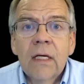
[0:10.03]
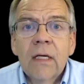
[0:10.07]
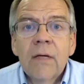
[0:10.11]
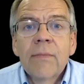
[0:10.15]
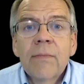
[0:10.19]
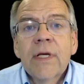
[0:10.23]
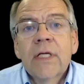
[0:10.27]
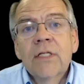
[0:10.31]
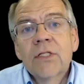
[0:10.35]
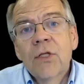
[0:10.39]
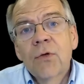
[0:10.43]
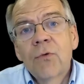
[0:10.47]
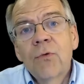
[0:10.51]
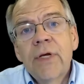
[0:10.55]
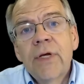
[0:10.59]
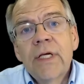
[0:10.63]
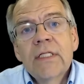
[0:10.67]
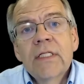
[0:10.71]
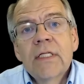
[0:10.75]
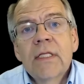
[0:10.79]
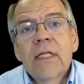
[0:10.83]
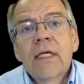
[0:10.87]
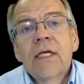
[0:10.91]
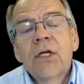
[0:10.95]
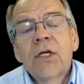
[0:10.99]
Because the
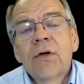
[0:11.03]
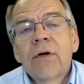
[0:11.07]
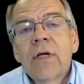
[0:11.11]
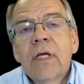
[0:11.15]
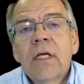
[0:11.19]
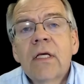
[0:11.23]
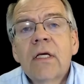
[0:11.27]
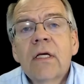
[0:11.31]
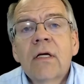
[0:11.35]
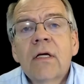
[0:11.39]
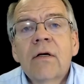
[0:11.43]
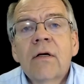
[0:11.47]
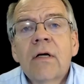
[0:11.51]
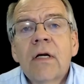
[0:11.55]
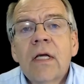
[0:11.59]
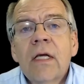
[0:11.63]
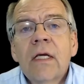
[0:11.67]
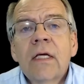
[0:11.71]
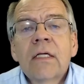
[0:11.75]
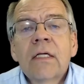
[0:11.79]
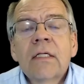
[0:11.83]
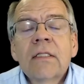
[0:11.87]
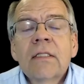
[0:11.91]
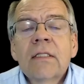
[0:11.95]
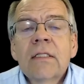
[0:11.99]
reason that you're here
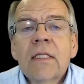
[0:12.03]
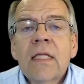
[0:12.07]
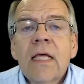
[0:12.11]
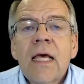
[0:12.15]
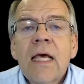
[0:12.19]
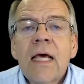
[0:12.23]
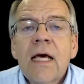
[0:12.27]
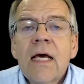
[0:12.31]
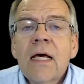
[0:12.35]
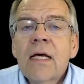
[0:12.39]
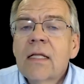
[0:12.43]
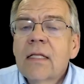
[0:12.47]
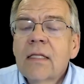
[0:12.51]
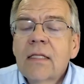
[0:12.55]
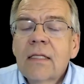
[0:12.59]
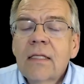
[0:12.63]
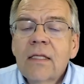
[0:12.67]
is that